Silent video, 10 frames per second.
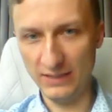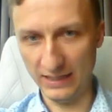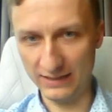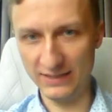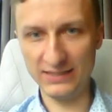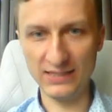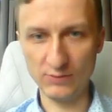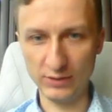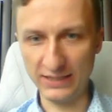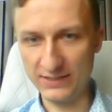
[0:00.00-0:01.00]
And this is
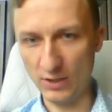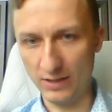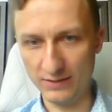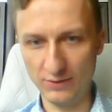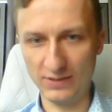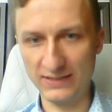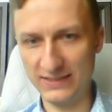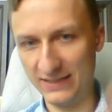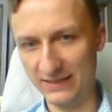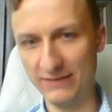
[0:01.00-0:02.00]
what I saw. You can
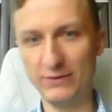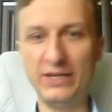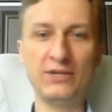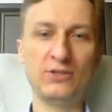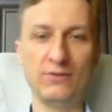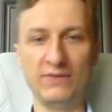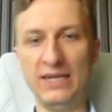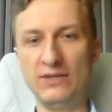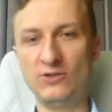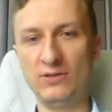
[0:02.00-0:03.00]
see the evaluation of
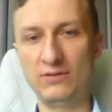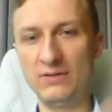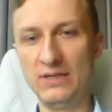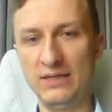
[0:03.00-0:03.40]
the engine.